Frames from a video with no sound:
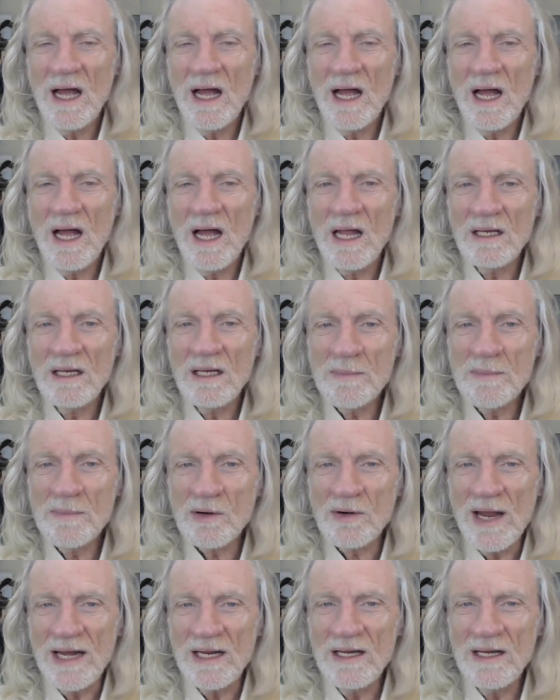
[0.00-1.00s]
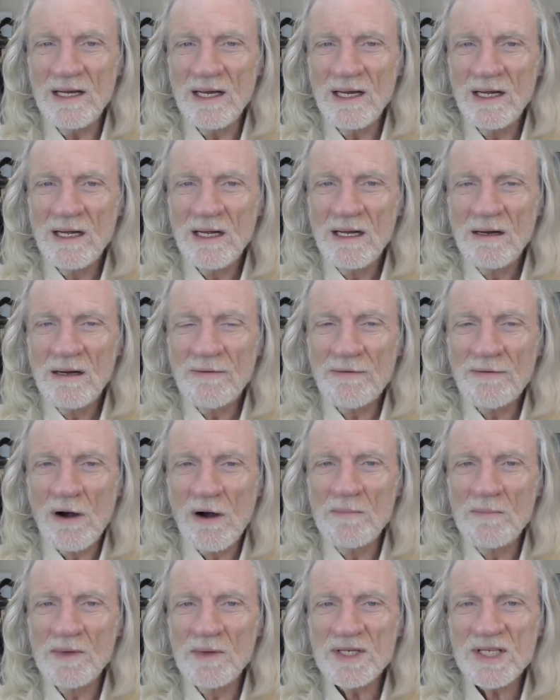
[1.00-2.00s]
liberated
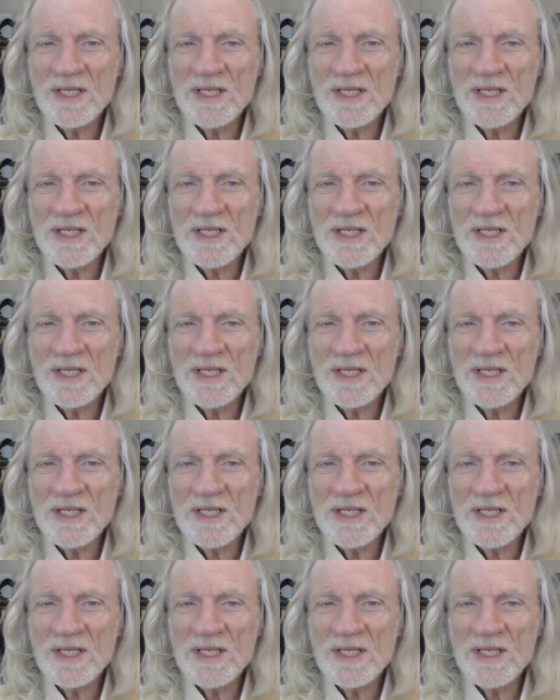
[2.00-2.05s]
from the